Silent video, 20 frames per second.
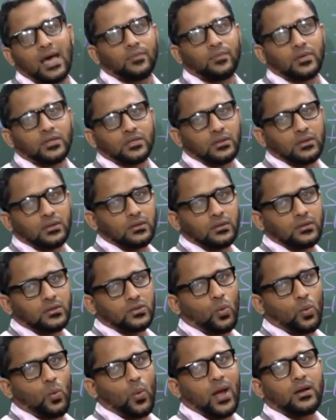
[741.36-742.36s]
capital.
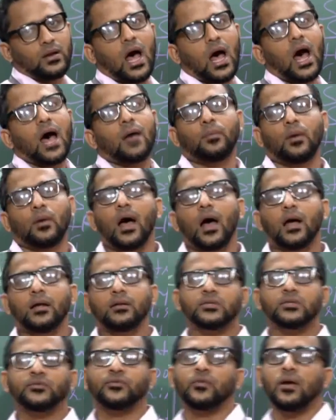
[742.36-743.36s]
So when I apply
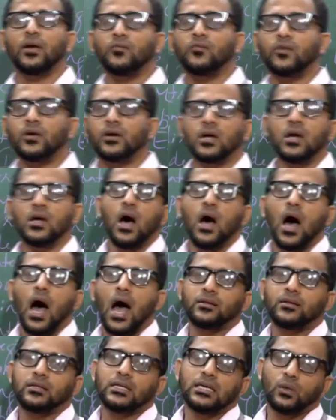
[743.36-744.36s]
this framework,
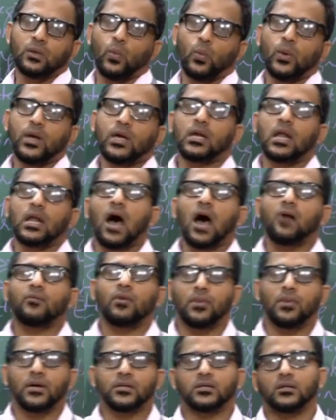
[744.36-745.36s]
I think we can have
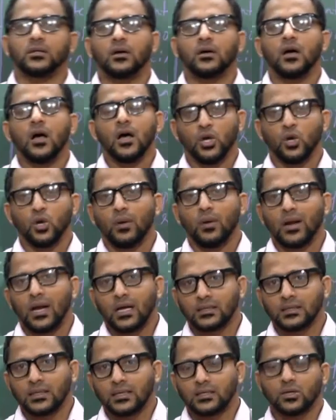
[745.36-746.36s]
a better human
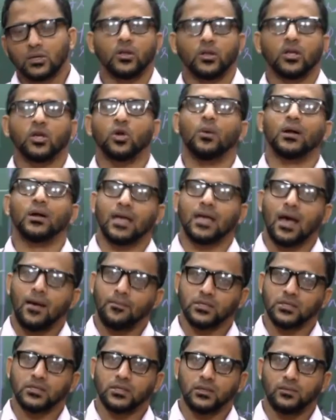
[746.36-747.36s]
assets or the human
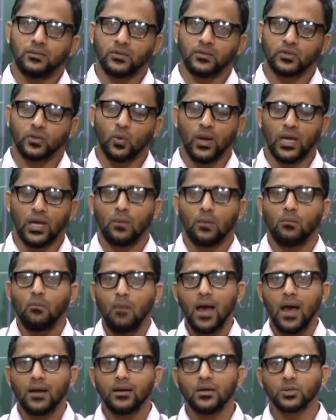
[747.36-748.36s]
capital. So we can
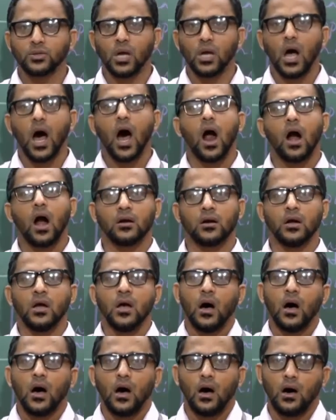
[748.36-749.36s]
manage our
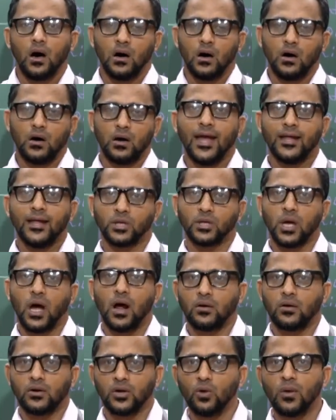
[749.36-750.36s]

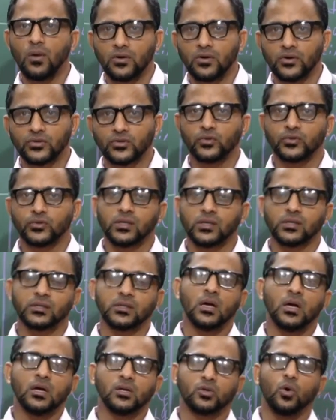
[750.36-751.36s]
HR, human
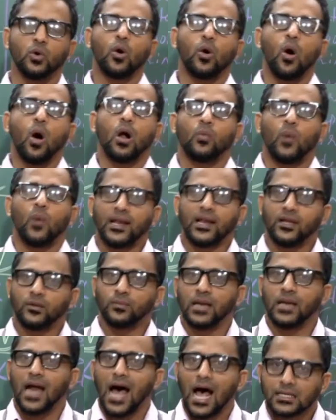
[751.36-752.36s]
resources, so-called
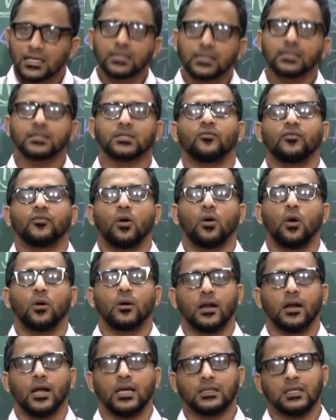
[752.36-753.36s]
valuable assets of an
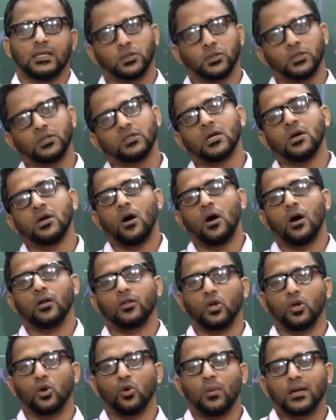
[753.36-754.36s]
organization
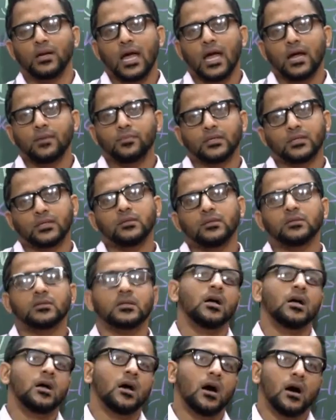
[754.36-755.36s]
or the human capitals